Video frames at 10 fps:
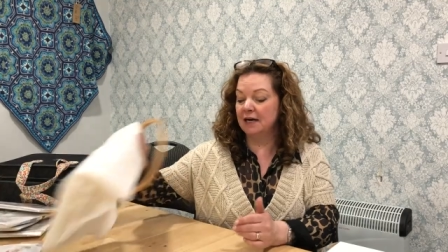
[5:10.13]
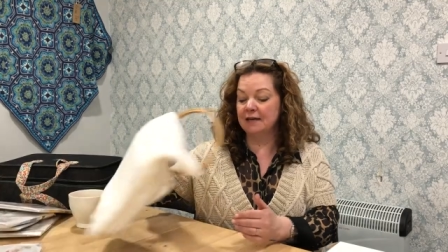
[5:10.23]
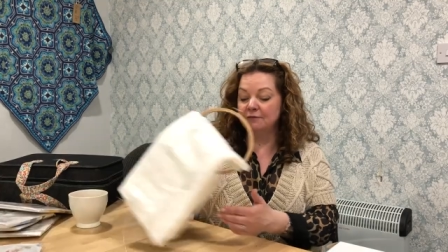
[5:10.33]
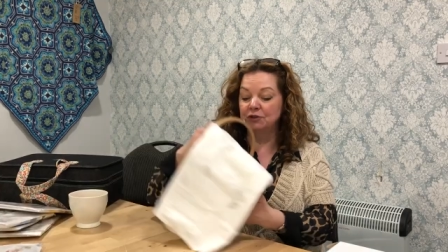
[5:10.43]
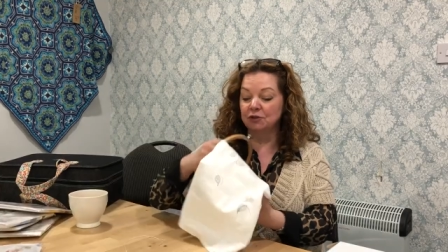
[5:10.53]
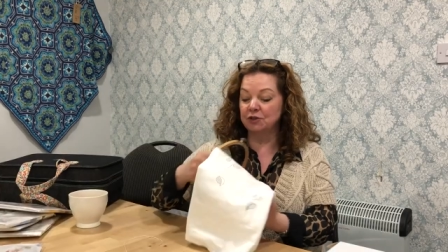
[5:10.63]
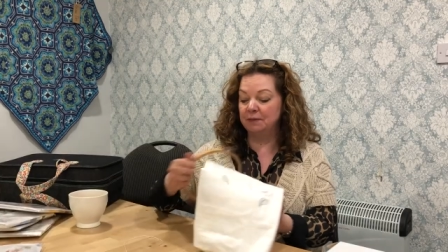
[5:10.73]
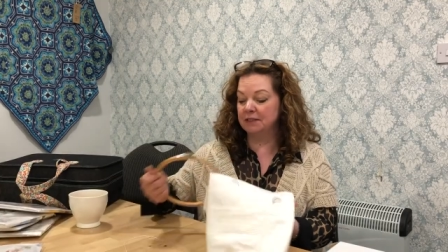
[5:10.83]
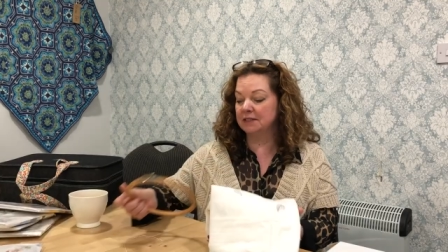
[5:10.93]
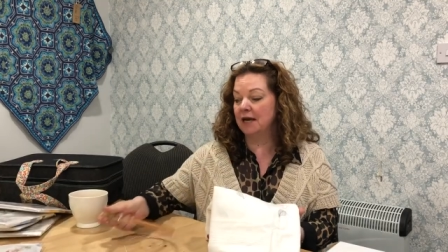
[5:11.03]
I have just
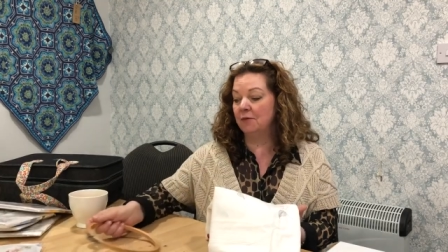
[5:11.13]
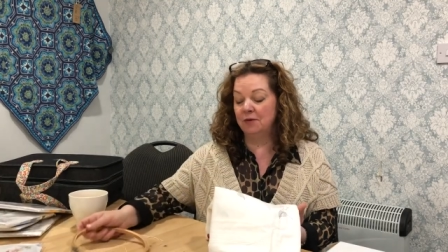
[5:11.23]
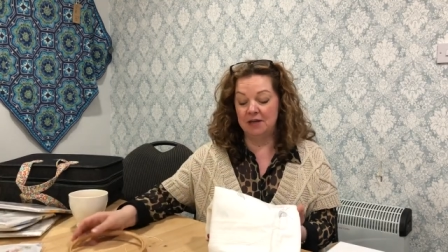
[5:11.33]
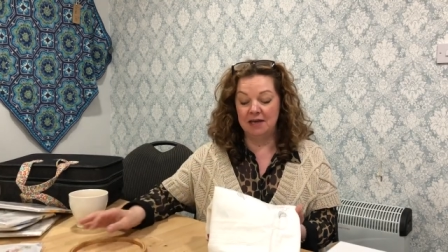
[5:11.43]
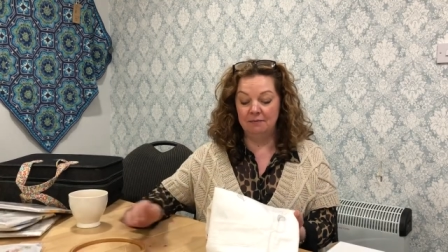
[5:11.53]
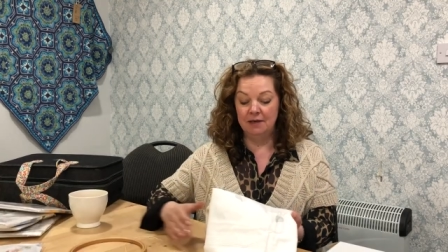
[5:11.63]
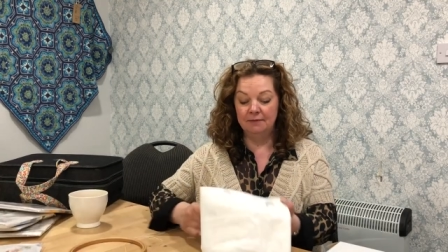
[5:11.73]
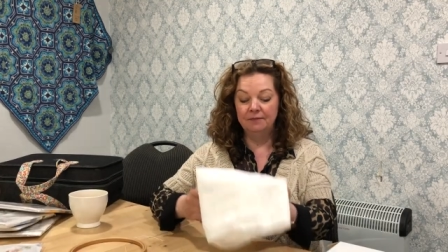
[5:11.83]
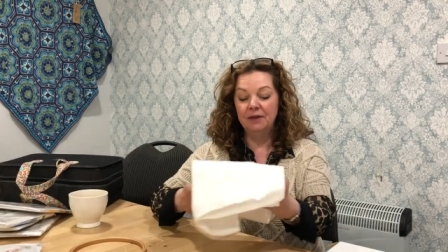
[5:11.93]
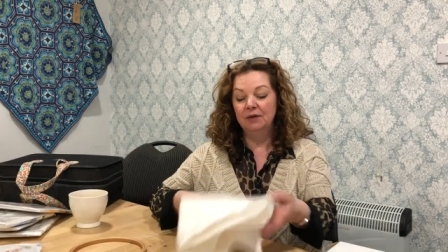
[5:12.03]
been sat with Amy,
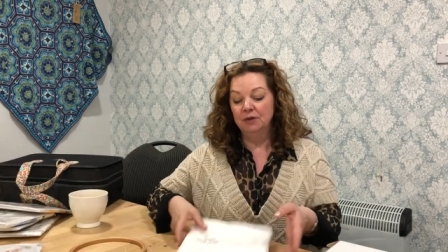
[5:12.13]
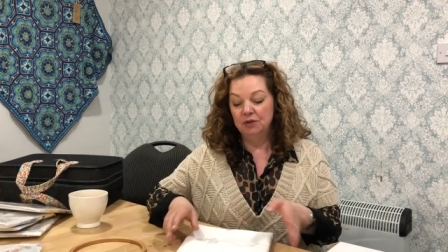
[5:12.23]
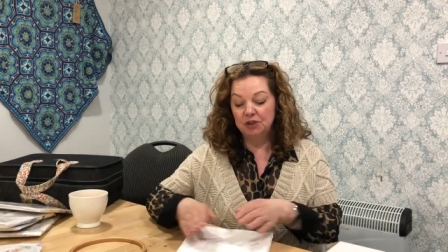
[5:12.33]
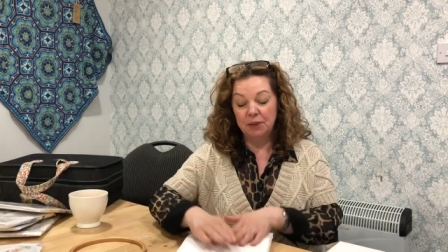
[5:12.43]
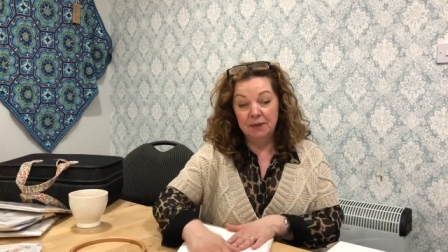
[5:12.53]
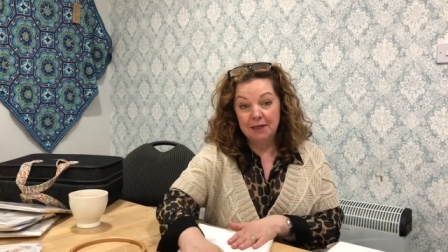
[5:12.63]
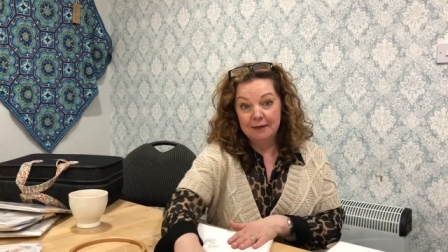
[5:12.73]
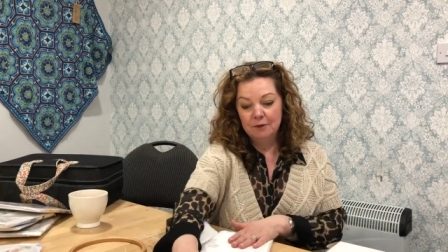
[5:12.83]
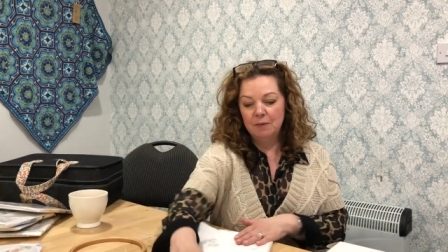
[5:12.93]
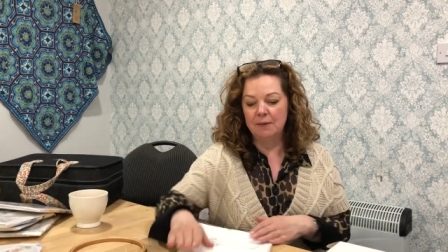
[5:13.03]
showing
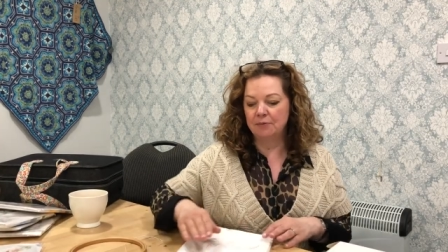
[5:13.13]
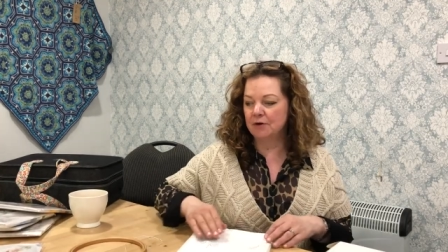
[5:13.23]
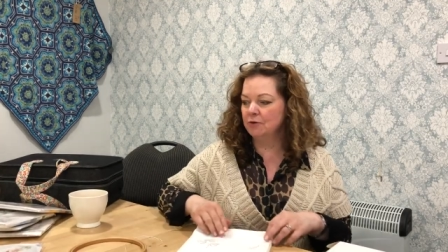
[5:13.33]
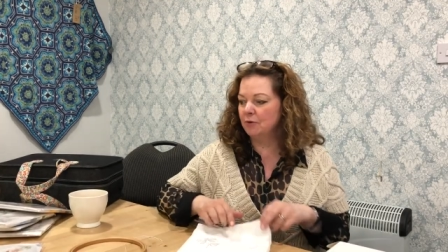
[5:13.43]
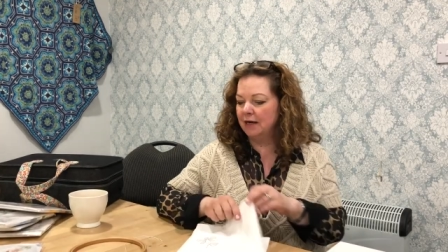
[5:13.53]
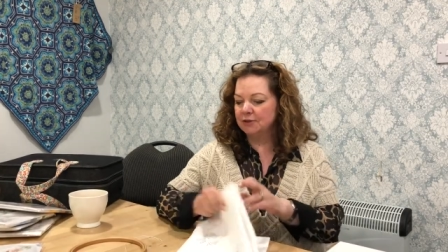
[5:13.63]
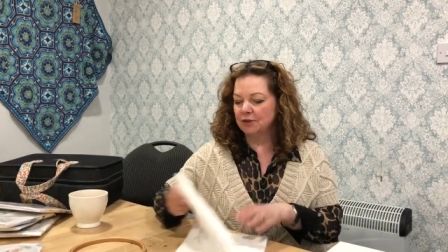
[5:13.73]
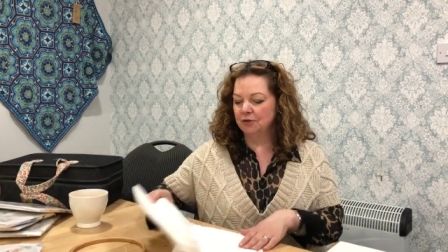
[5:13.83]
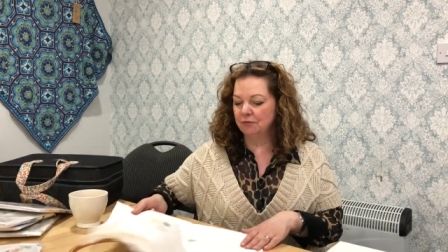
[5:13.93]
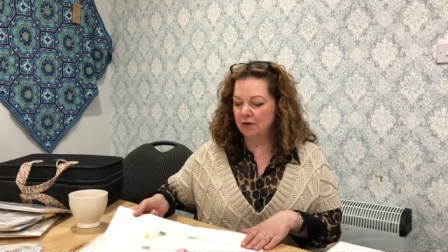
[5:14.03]
her my progress
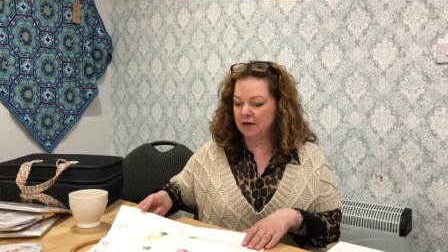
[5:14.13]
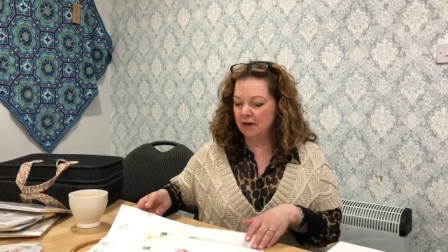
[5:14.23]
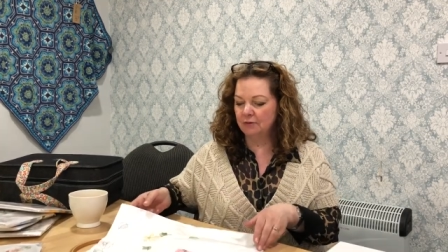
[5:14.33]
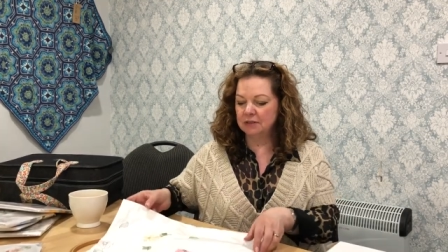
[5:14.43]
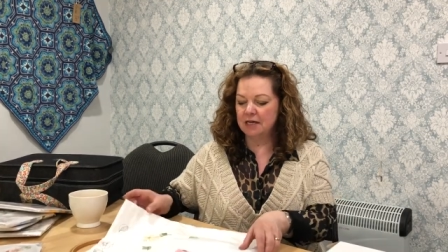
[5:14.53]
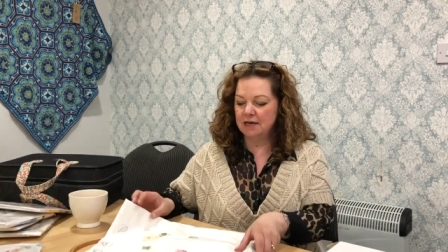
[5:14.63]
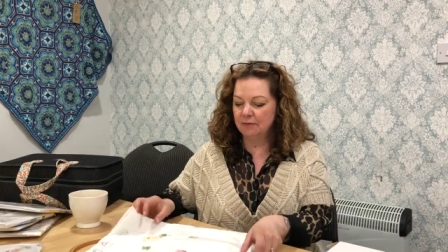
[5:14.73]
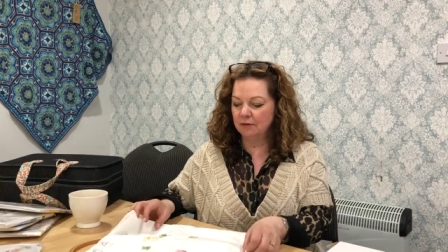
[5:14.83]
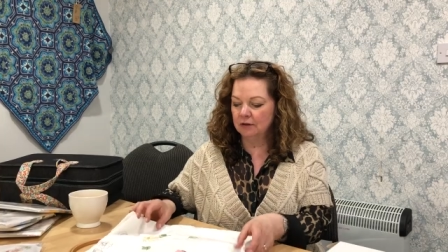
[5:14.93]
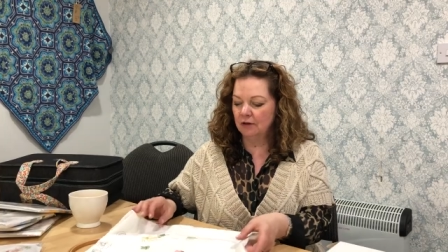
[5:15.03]
on the recoat
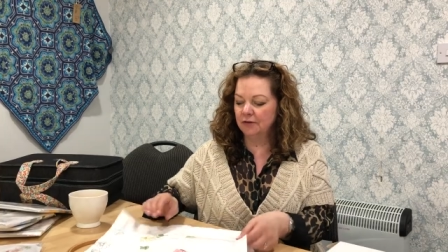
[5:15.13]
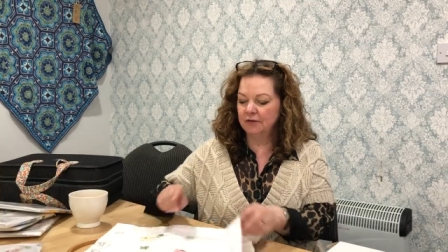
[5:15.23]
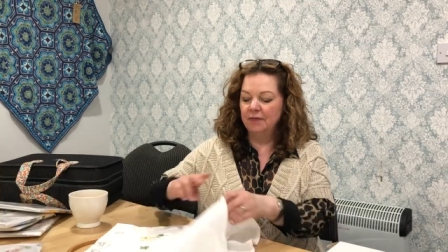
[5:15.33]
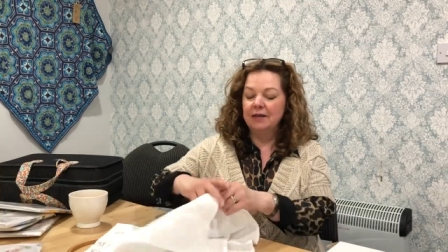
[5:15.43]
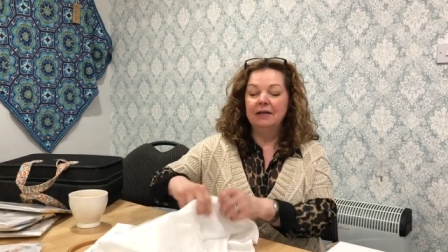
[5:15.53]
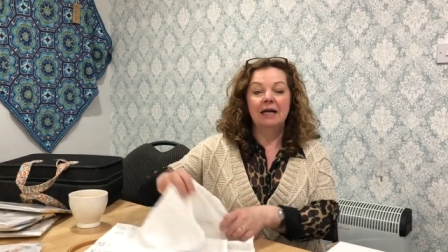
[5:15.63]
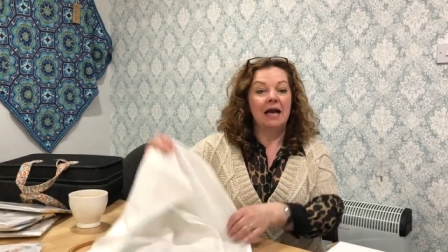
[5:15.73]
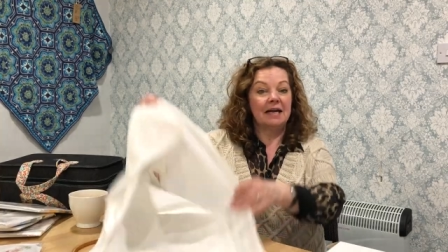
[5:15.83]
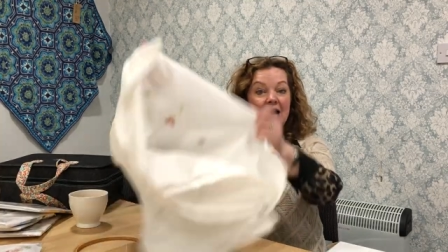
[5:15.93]
tablecloth and